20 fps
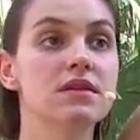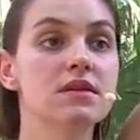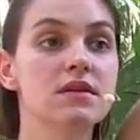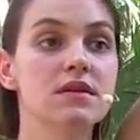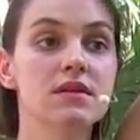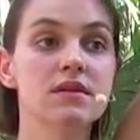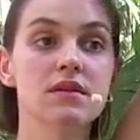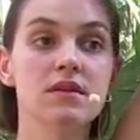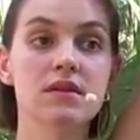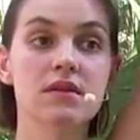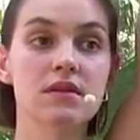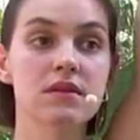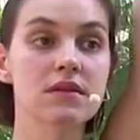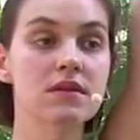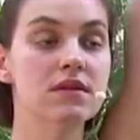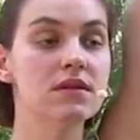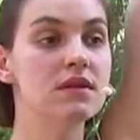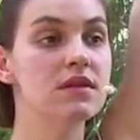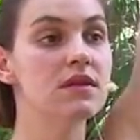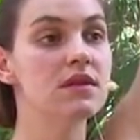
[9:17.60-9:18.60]

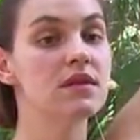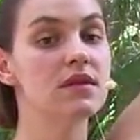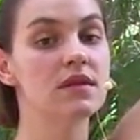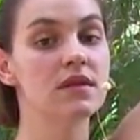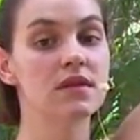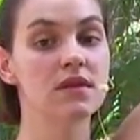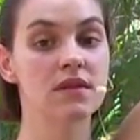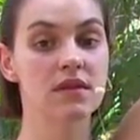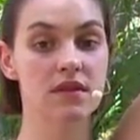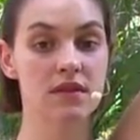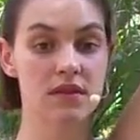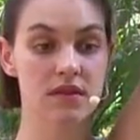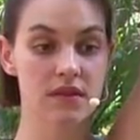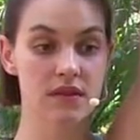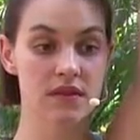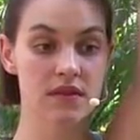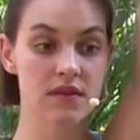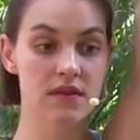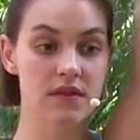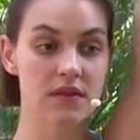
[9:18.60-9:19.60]

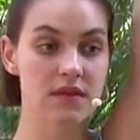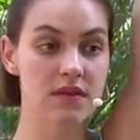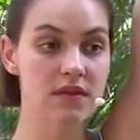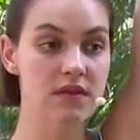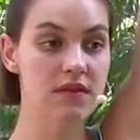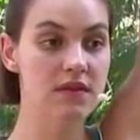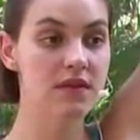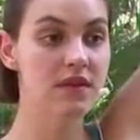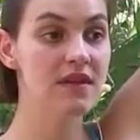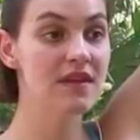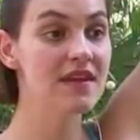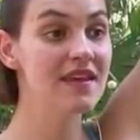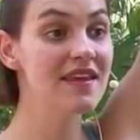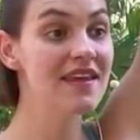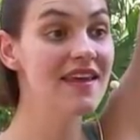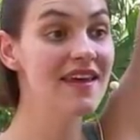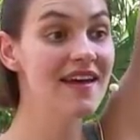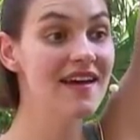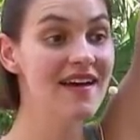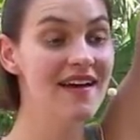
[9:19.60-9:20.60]

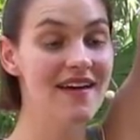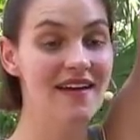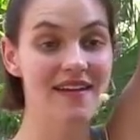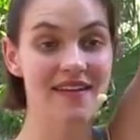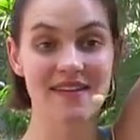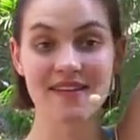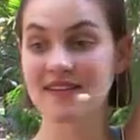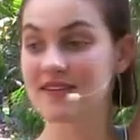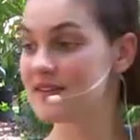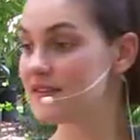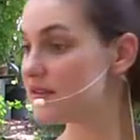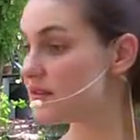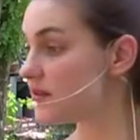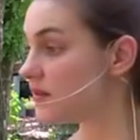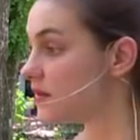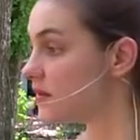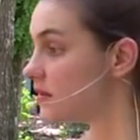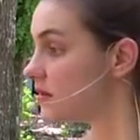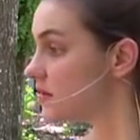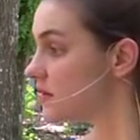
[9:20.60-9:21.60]

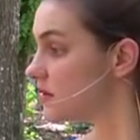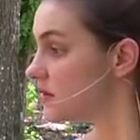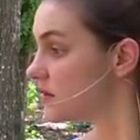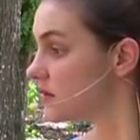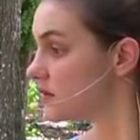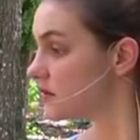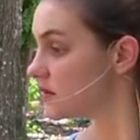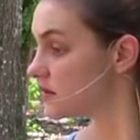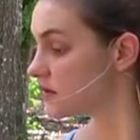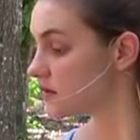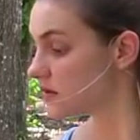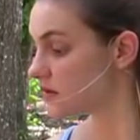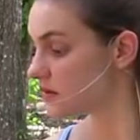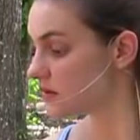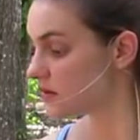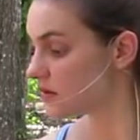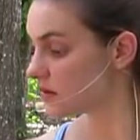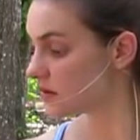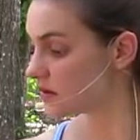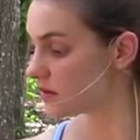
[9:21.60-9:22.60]

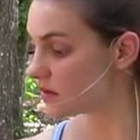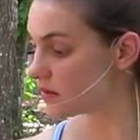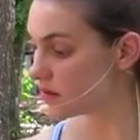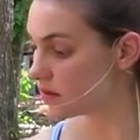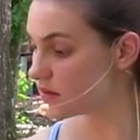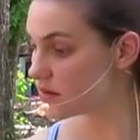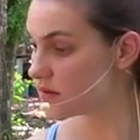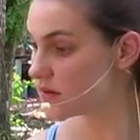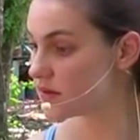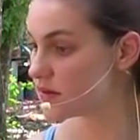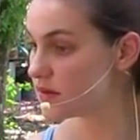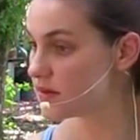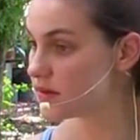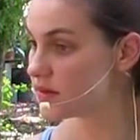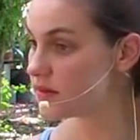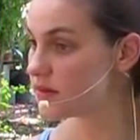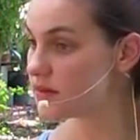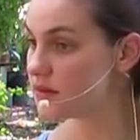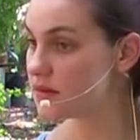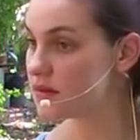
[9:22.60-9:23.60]

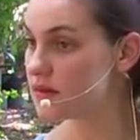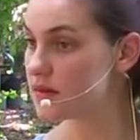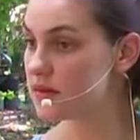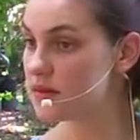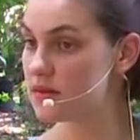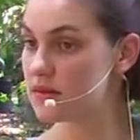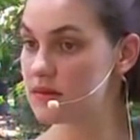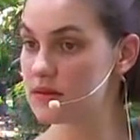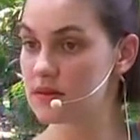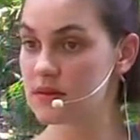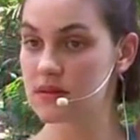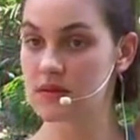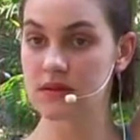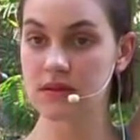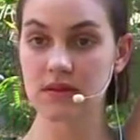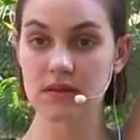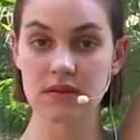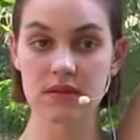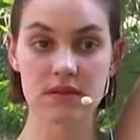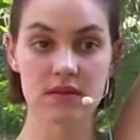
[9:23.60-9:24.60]

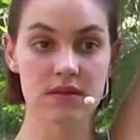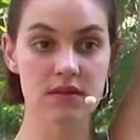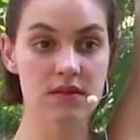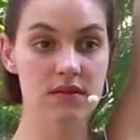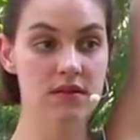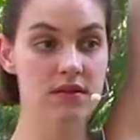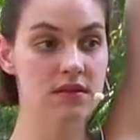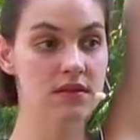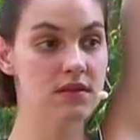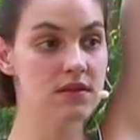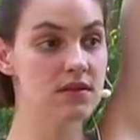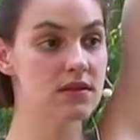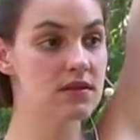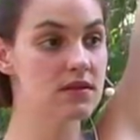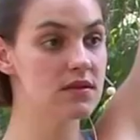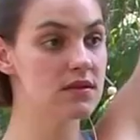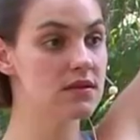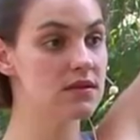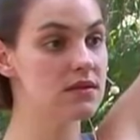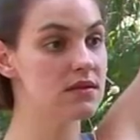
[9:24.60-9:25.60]
[no speech]